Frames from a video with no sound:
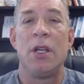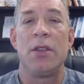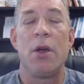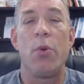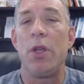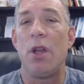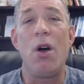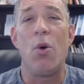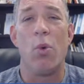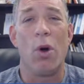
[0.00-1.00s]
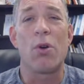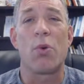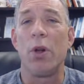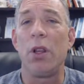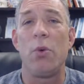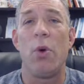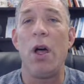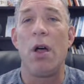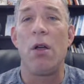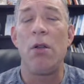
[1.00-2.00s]
that we know work really
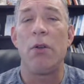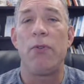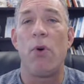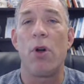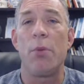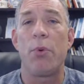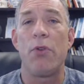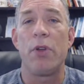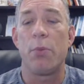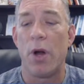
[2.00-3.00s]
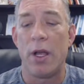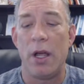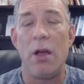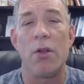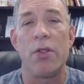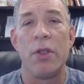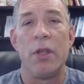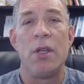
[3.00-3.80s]
well for improving brain health.